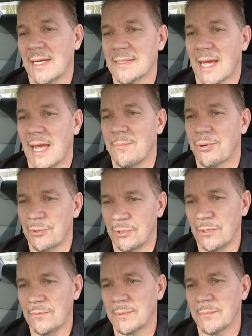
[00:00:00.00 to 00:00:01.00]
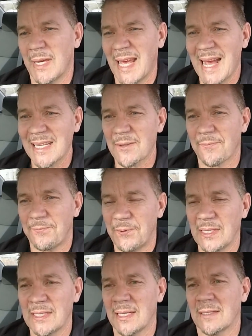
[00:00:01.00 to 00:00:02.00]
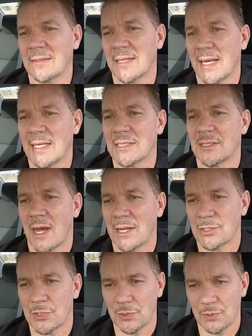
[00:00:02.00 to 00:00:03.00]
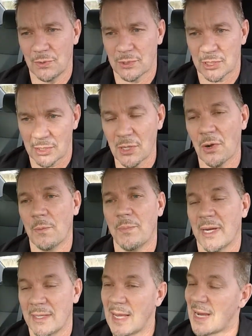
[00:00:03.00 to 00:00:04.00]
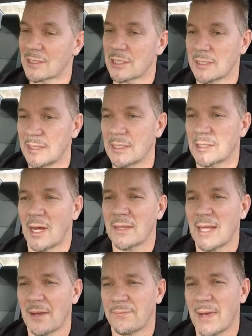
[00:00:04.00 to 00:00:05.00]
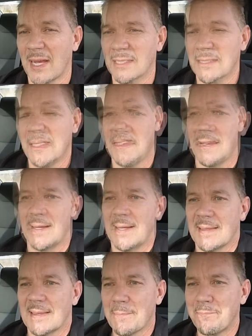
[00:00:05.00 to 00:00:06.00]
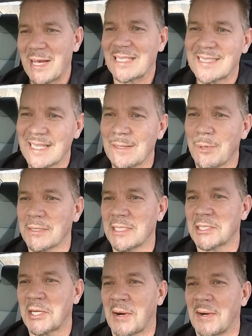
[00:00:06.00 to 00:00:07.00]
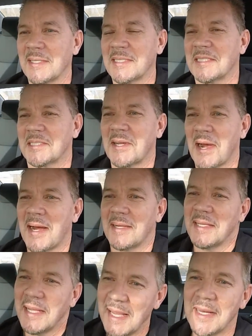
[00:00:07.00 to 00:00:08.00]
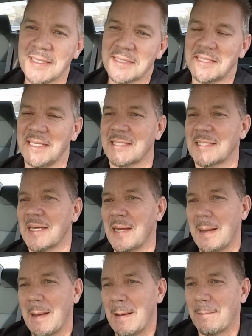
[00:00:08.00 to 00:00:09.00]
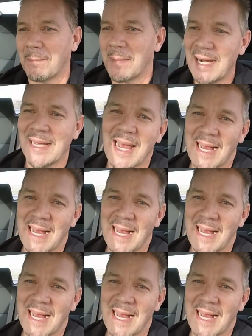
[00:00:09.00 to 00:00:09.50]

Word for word: as I proved. It has a feeling that it's not too slow, but actually it's not that fast. The best thing about this car is it's got heated seats. My